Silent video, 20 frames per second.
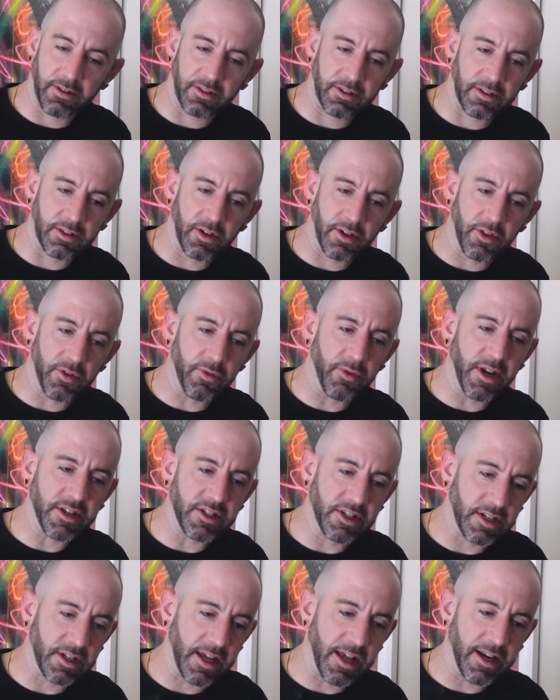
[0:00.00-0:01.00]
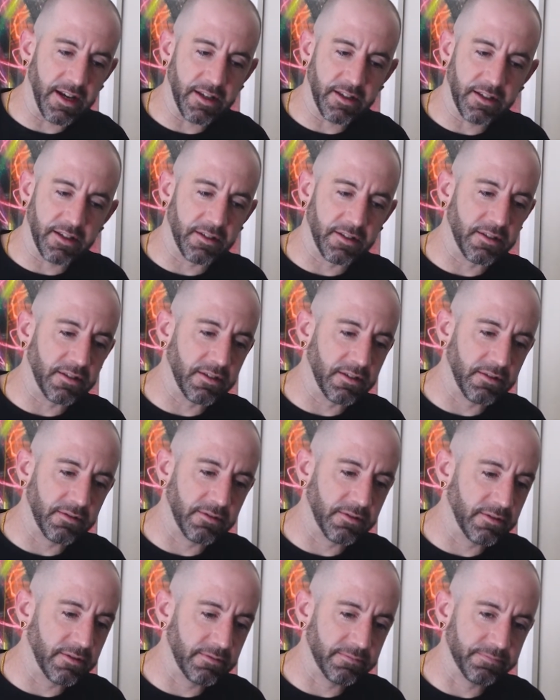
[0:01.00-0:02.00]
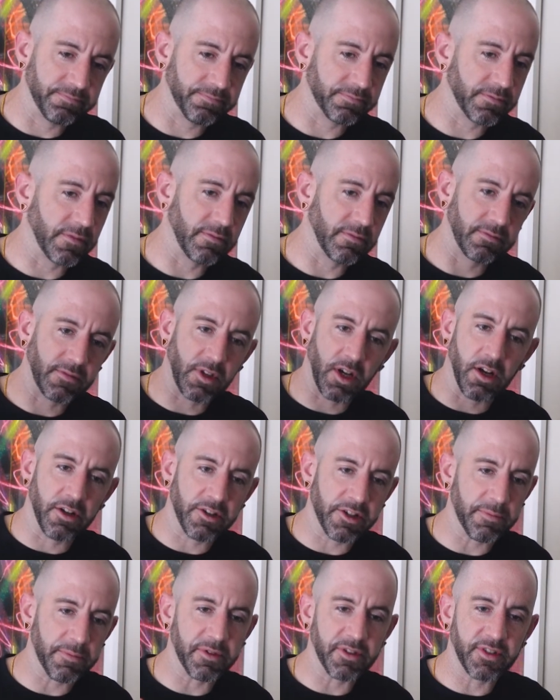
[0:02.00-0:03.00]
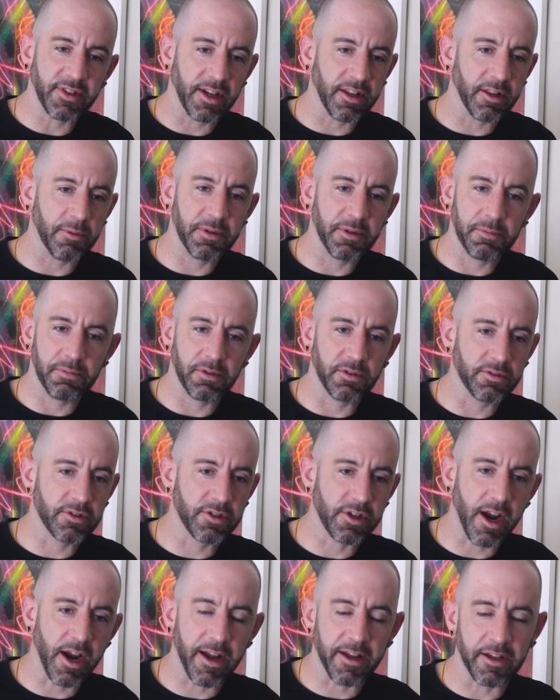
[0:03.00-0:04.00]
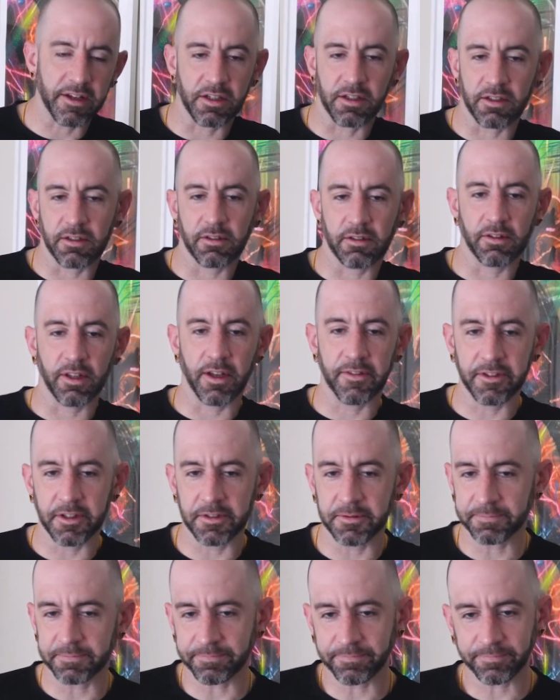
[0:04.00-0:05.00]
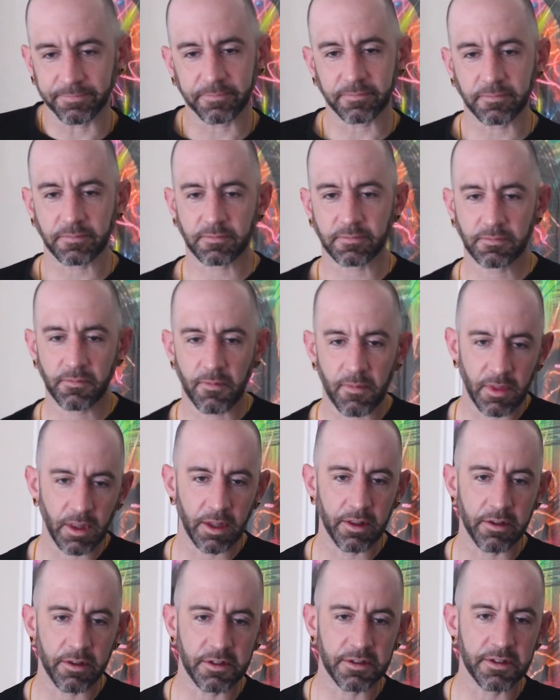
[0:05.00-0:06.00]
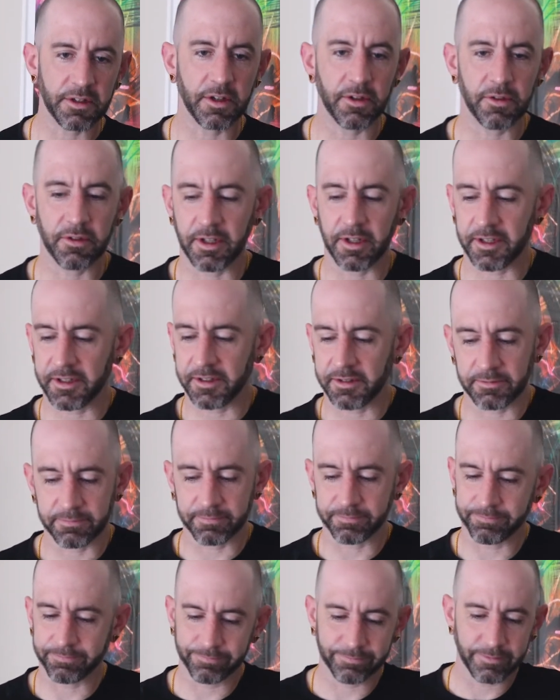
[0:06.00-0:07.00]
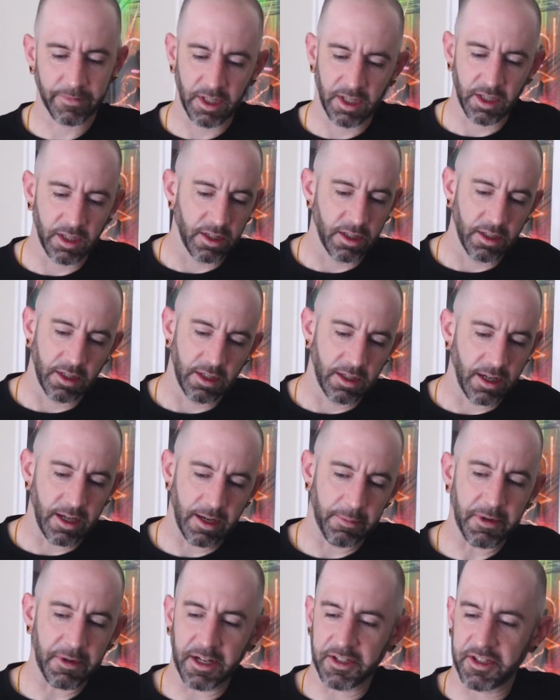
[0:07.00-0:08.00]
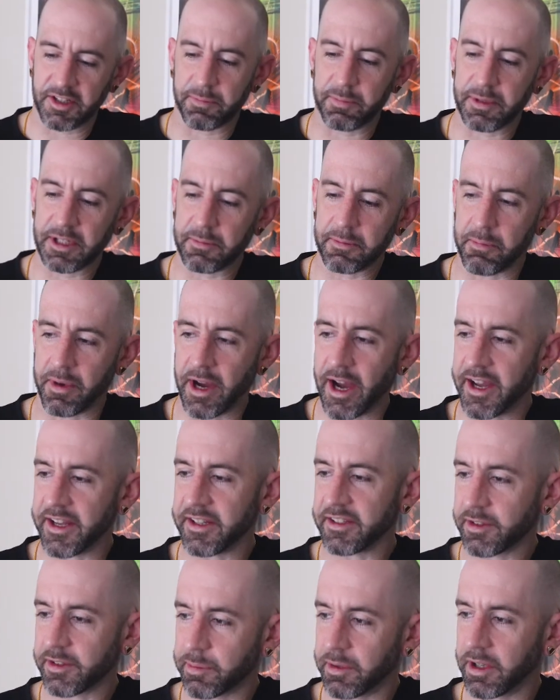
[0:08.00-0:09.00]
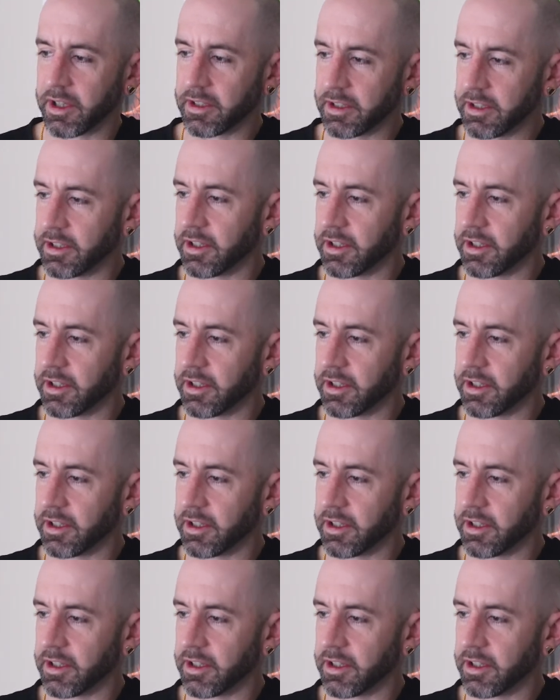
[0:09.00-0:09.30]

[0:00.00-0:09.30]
right genetic, and 100% of the people who try it love it. There's no like, I'm not just being biased, but